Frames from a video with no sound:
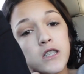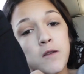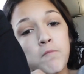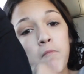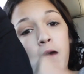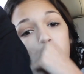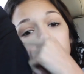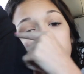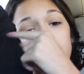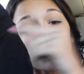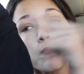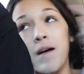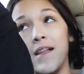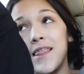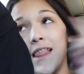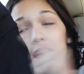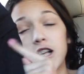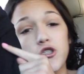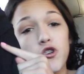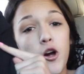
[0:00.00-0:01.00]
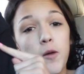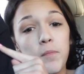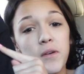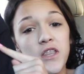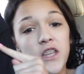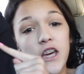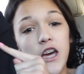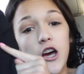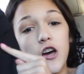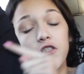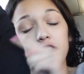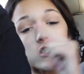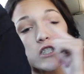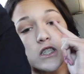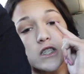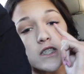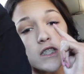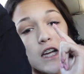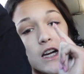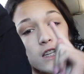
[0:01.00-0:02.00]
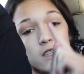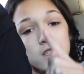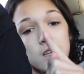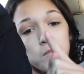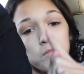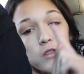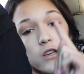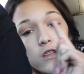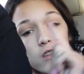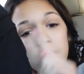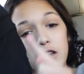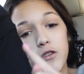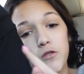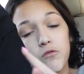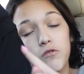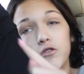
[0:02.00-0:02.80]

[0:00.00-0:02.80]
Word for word: is unbuckled, and my legs are up in the air. This is not something that you